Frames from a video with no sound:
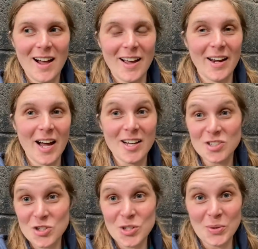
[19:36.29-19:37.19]
And I'll
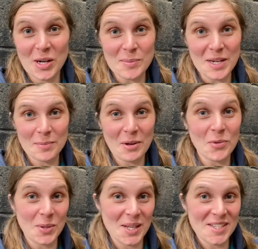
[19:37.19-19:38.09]
show you what I mean about
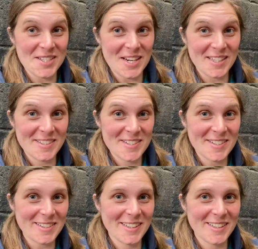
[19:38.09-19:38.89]
the way he stands.